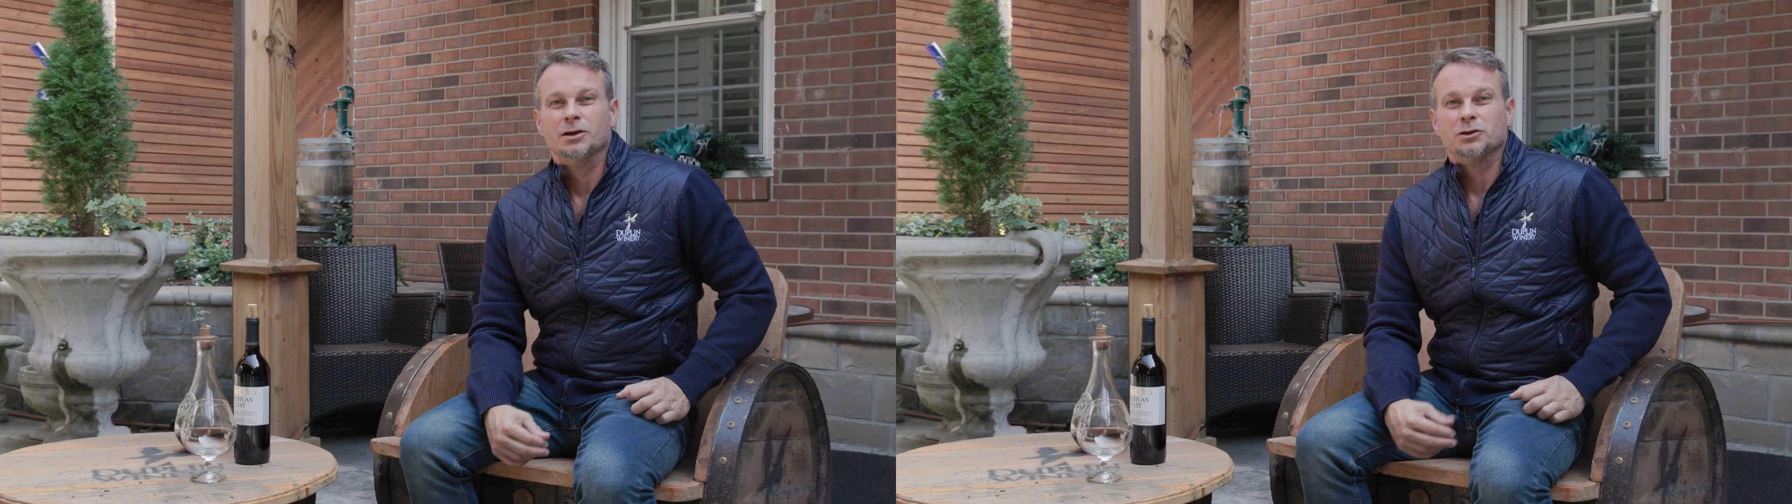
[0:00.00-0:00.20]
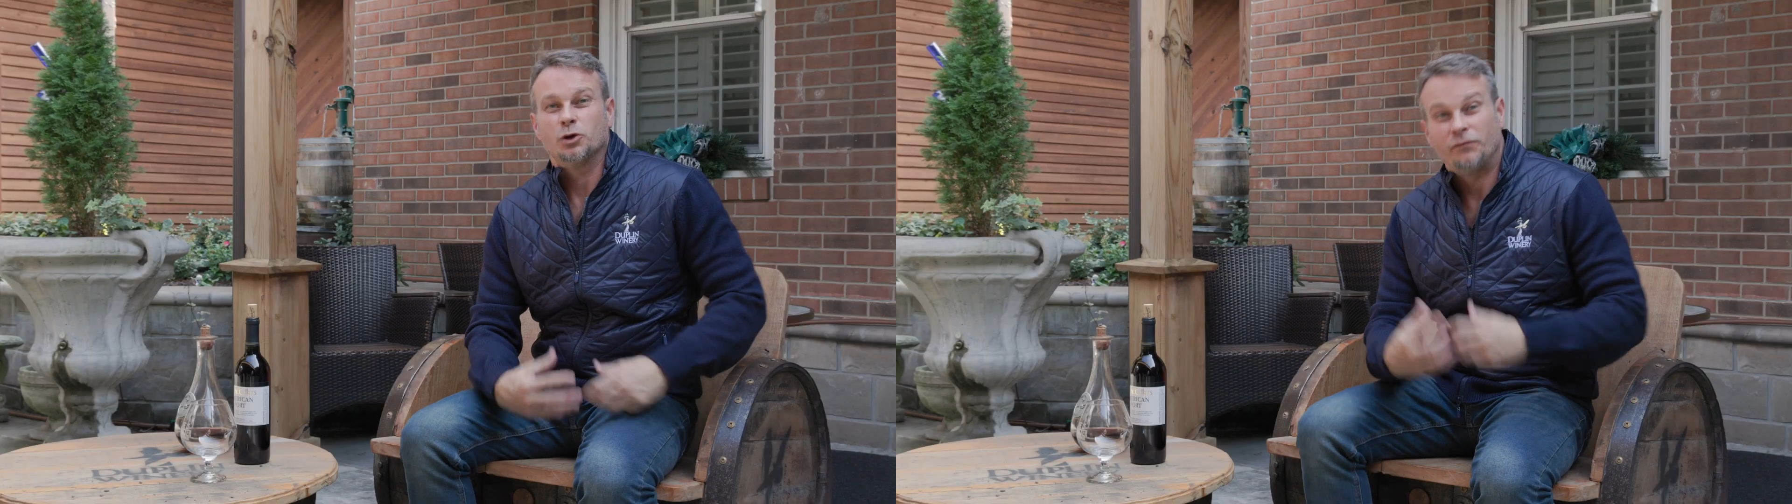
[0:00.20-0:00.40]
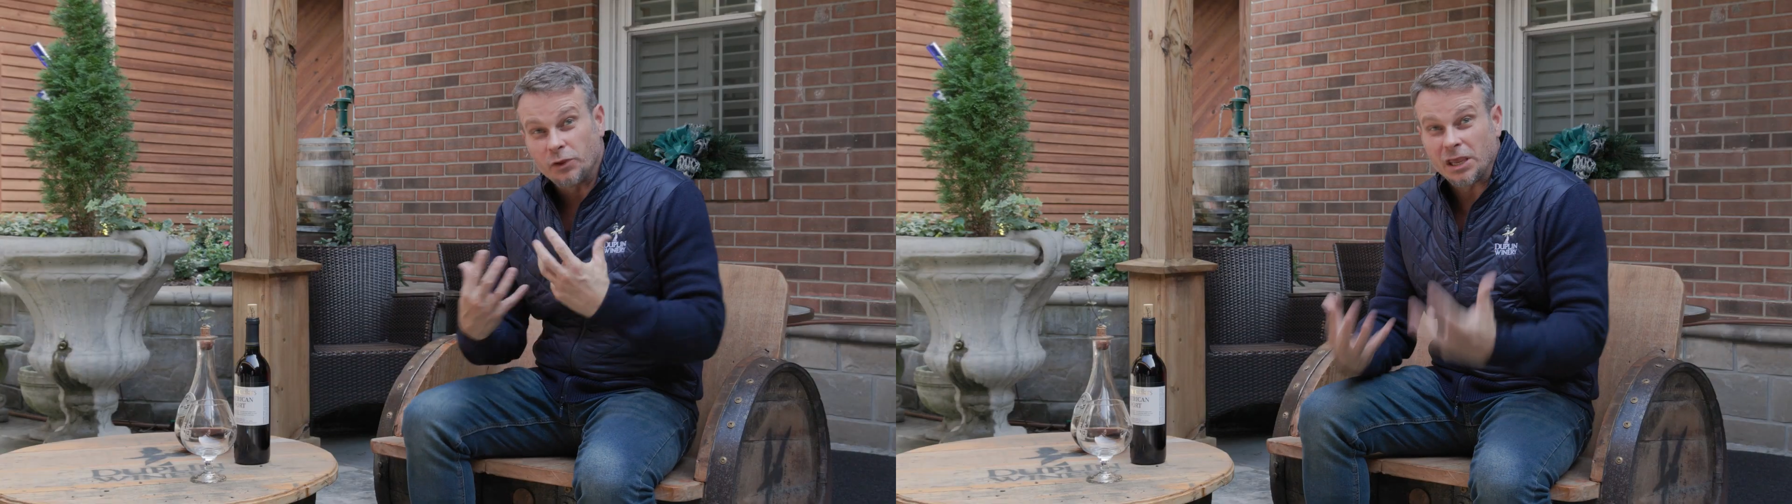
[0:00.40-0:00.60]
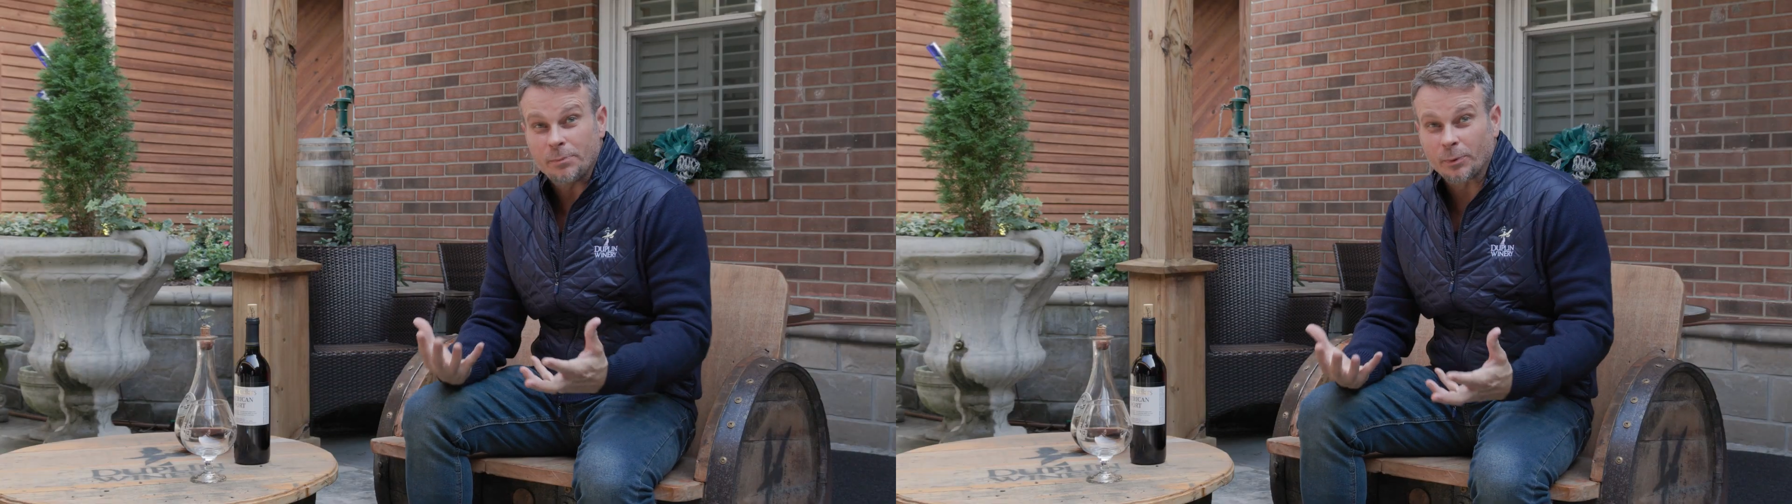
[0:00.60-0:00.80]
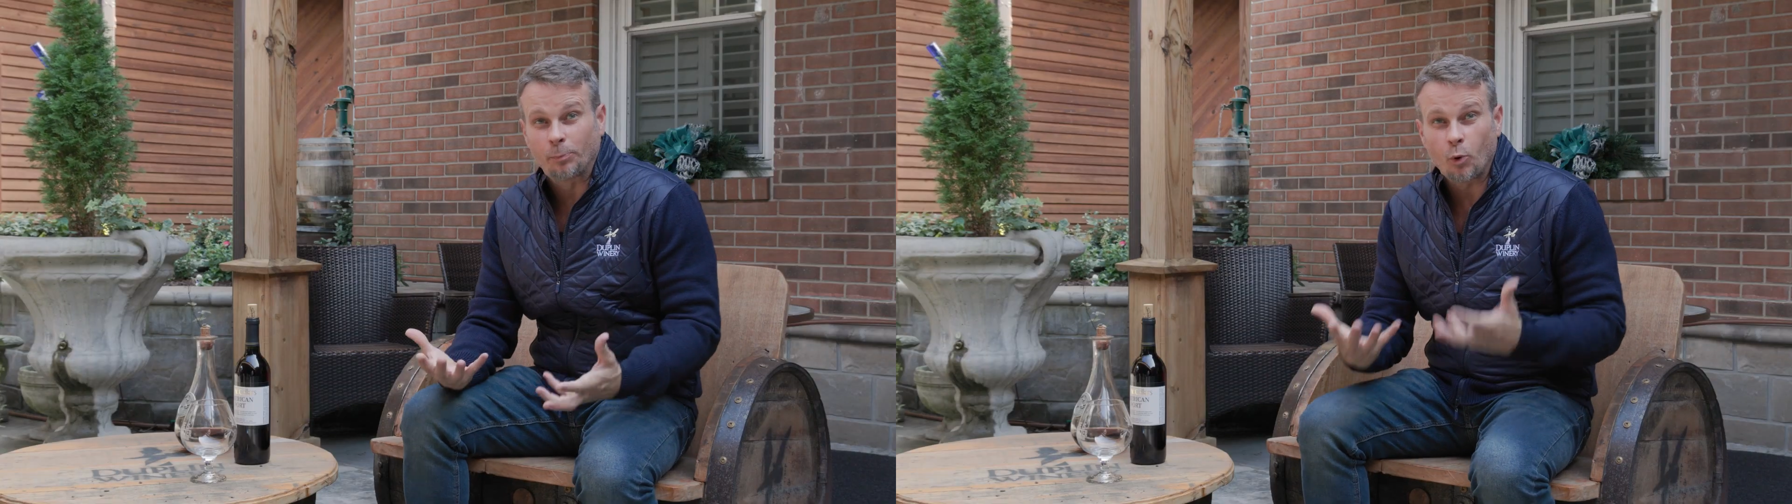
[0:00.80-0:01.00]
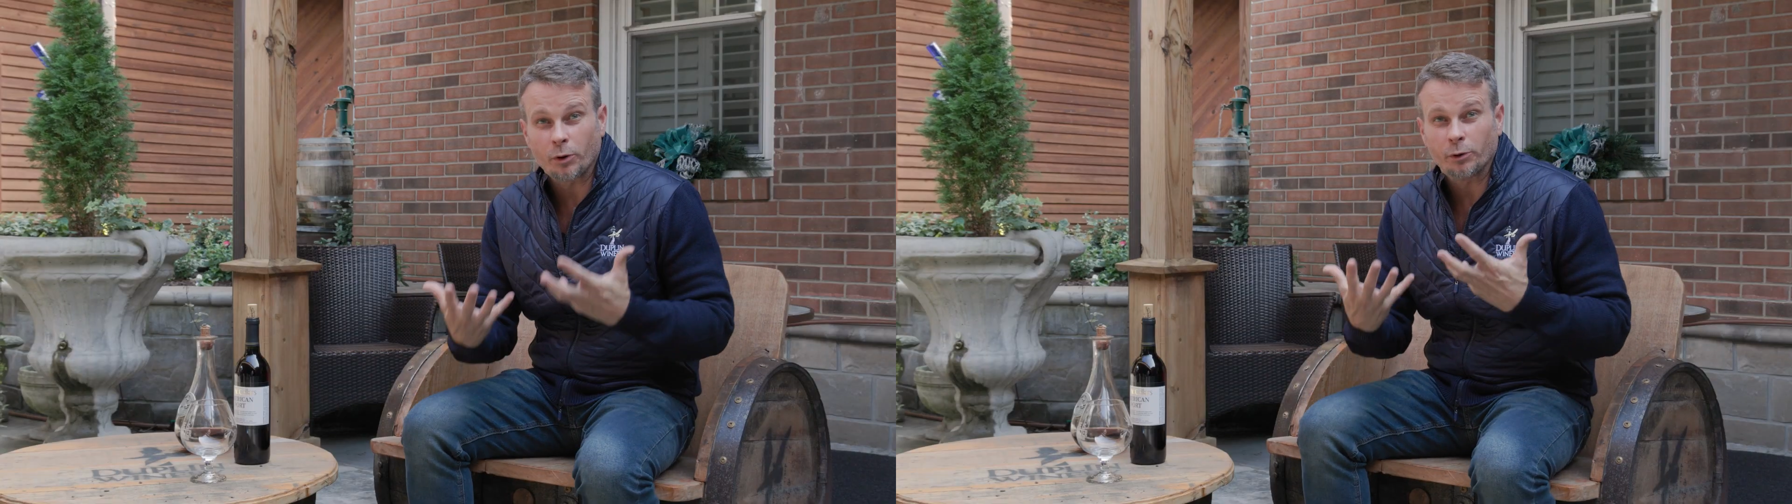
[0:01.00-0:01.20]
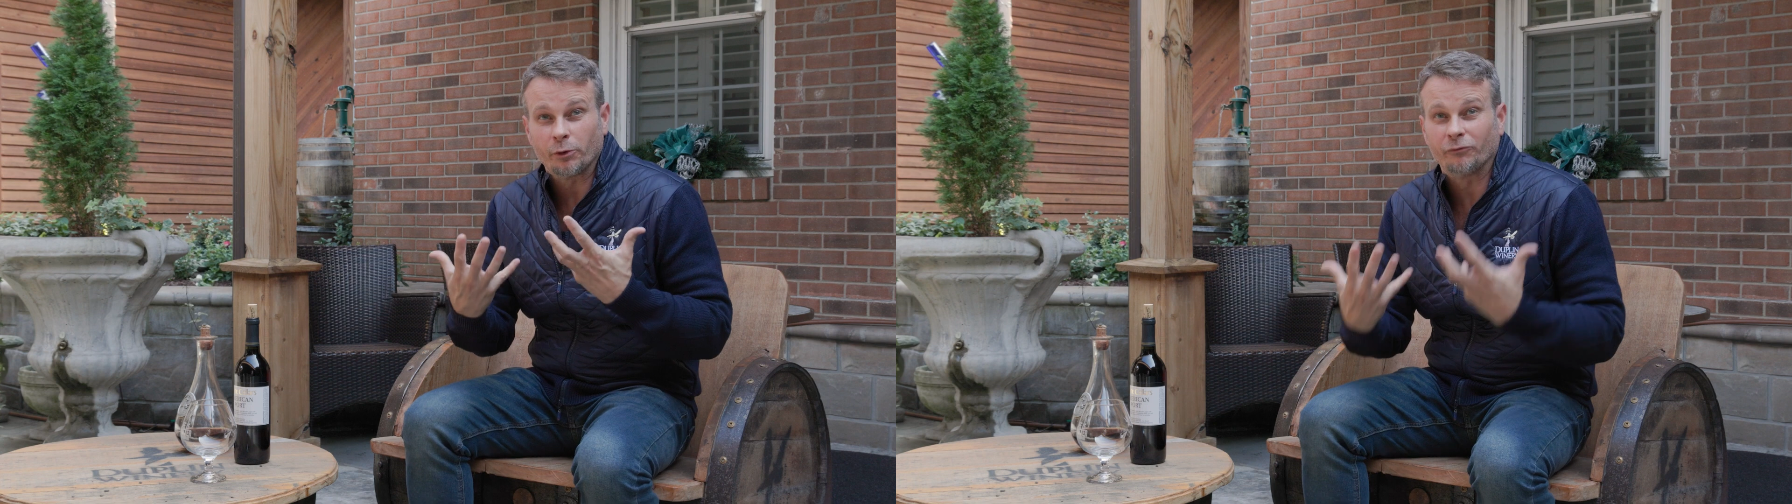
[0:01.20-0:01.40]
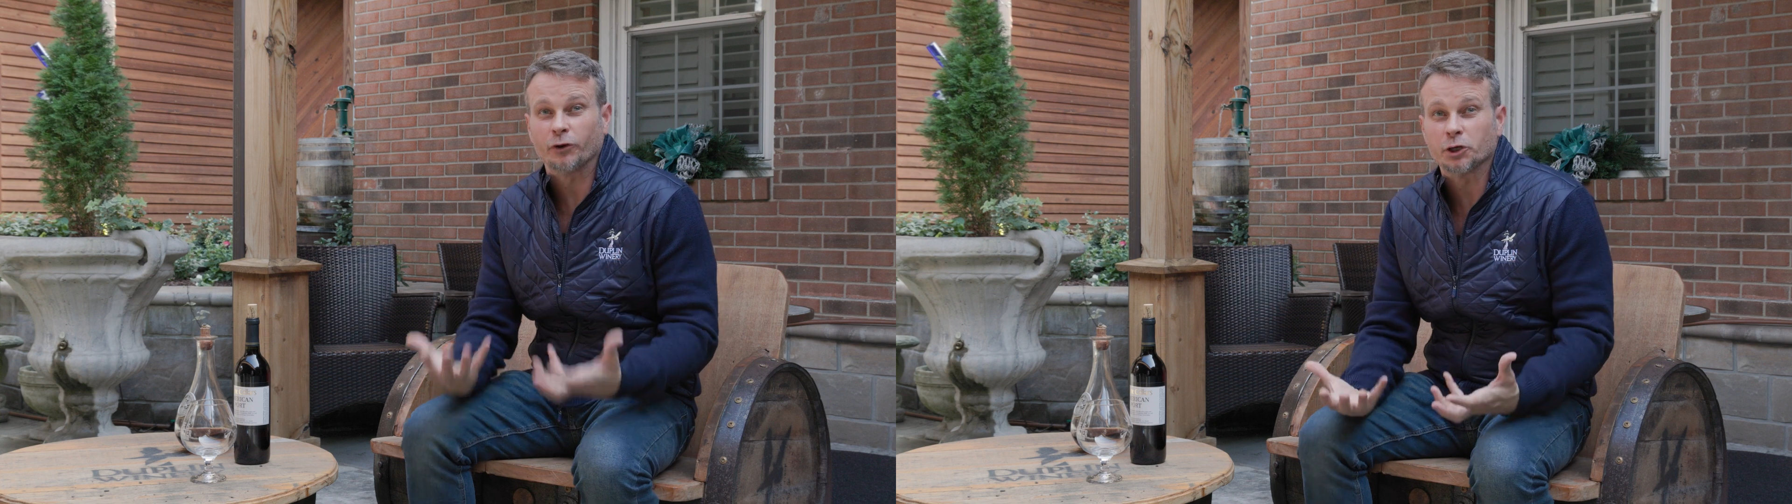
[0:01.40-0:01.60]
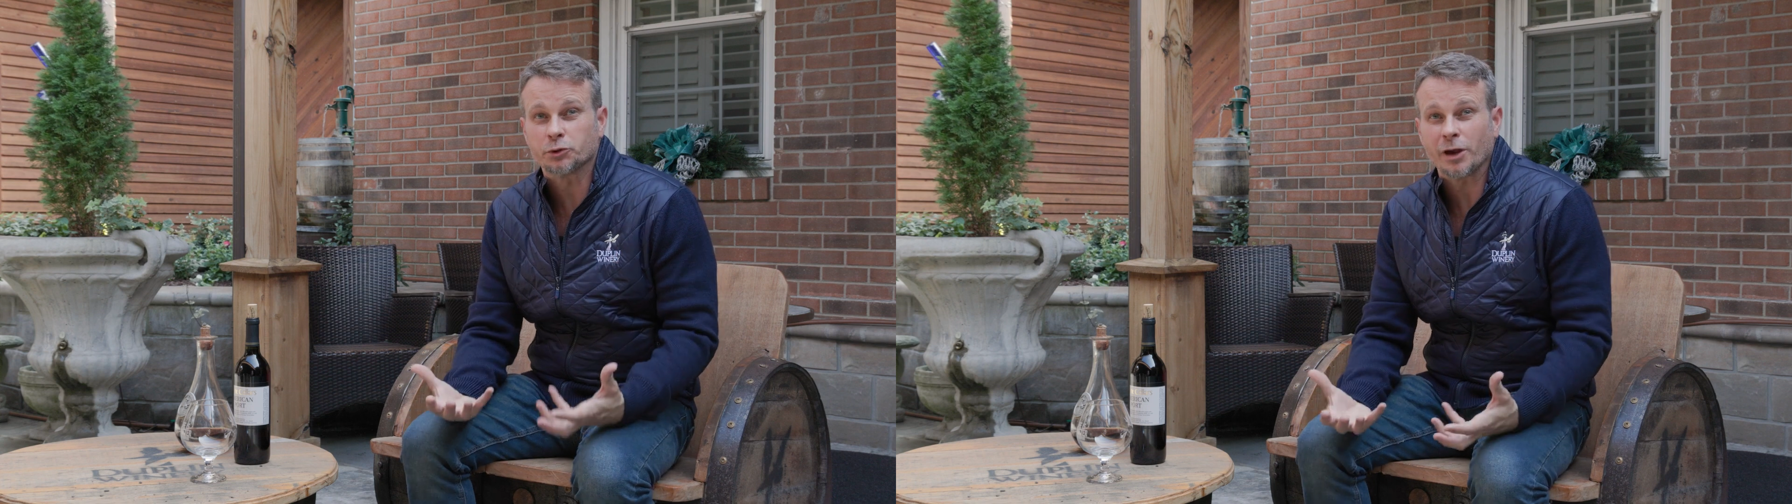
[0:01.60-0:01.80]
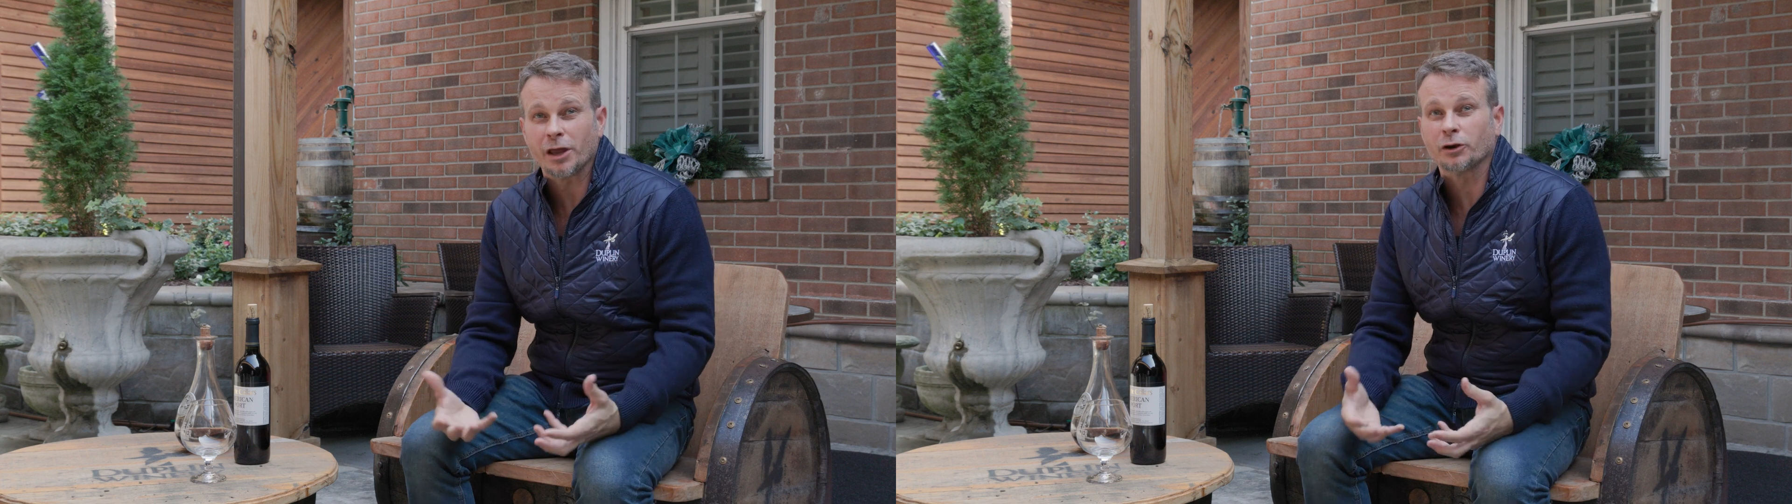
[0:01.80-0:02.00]
So if you keep your port in the
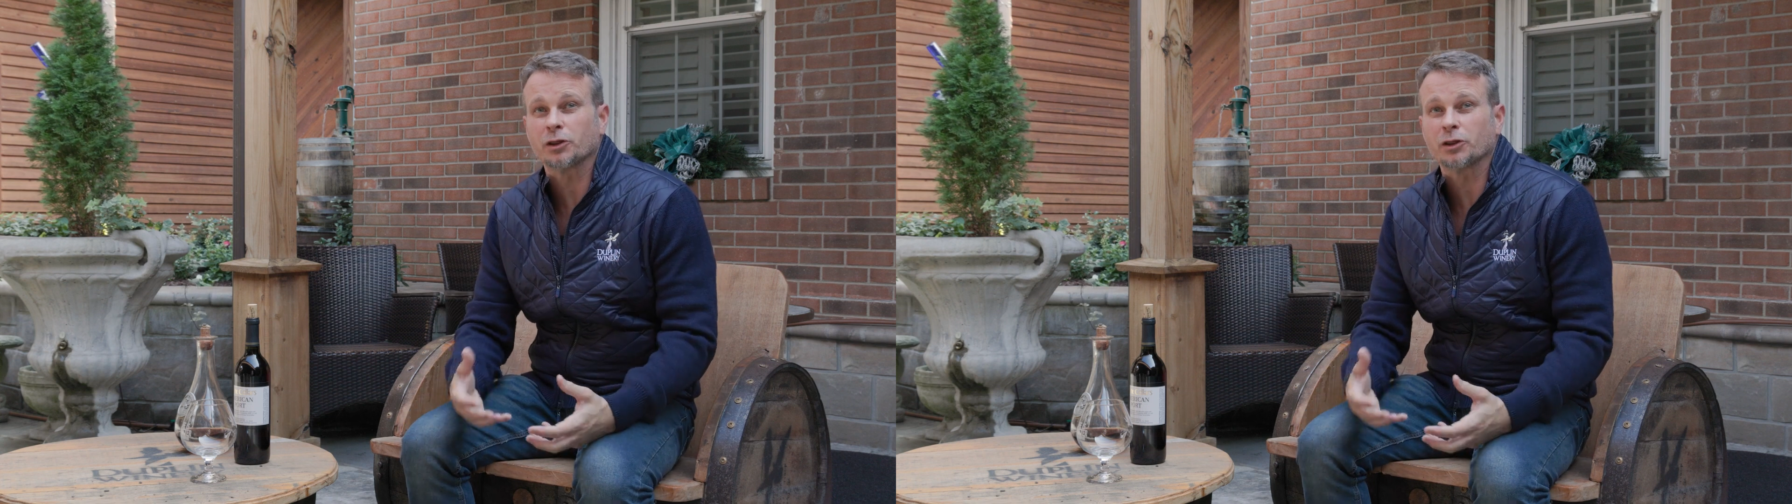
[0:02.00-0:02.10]
refrigerator,